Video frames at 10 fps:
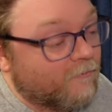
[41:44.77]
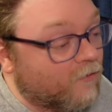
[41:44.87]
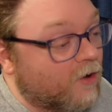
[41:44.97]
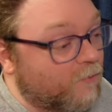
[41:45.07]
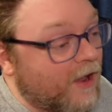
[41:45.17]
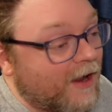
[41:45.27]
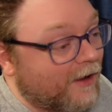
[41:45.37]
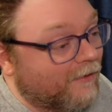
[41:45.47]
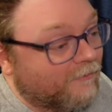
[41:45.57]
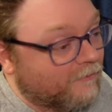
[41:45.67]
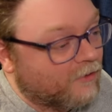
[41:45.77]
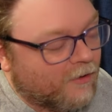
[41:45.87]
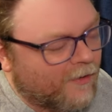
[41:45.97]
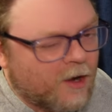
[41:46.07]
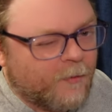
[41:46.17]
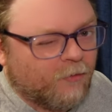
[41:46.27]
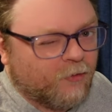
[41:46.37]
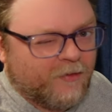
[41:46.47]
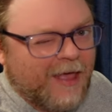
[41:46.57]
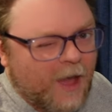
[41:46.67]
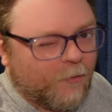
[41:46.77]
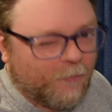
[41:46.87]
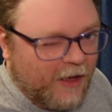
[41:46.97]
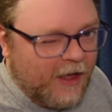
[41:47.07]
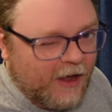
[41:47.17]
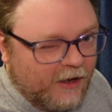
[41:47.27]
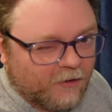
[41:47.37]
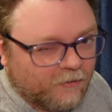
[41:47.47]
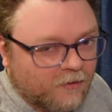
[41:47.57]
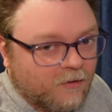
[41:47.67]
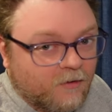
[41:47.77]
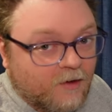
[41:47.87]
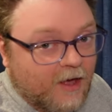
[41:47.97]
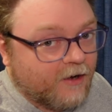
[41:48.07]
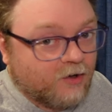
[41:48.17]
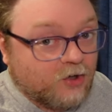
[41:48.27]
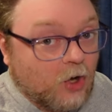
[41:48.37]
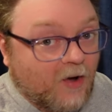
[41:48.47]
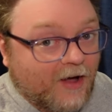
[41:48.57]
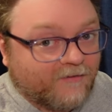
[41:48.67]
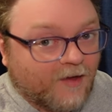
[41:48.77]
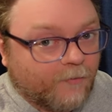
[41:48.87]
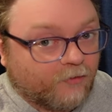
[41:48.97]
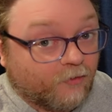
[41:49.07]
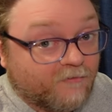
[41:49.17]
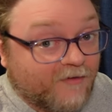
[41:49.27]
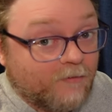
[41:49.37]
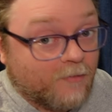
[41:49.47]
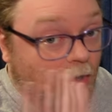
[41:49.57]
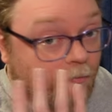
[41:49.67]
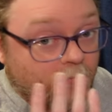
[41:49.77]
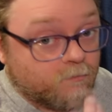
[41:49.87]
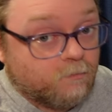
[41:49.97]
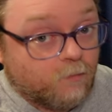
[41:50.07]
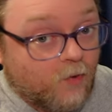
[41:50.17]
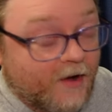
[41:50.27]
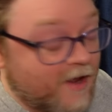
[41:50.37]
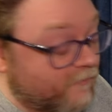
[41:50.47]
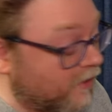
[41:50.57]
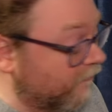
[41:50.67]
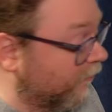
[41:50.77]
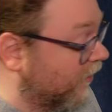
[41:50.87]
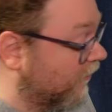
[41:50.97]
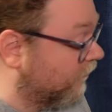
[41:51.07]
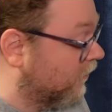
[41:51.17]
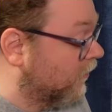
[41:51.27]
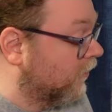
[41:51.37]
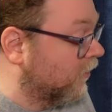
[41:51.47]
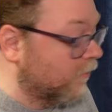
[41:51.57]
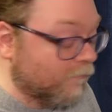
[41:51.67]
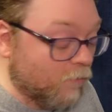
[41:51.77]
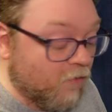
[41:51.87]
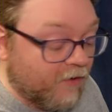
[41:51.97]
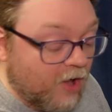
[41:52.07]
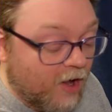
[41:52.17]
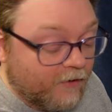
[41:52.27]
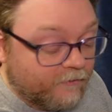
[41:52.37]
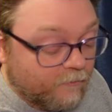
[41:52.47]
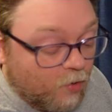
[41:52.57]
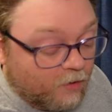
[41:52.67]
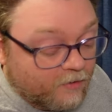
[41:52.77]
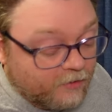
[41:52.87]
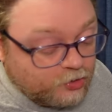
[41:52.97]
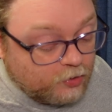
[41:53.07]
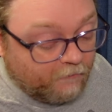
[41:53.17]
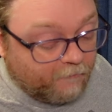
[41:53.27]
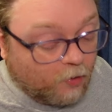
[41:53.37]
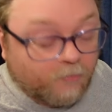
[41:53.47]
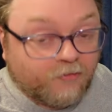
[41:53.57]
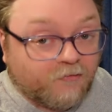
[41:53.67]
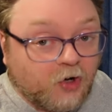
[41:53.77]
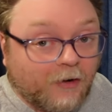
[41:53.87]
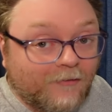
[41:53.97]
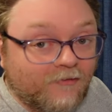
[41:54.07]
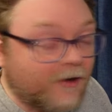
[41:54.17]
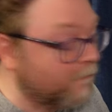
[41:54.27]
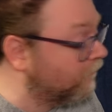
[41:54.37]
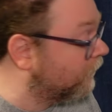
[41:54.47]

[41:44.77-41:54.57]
If you're gonna pay, you know, a lot of people do the Apple Pay, and I didn't know Hot Topic took Venmo, but whatever, everybody's moving on to more digital forms of currency.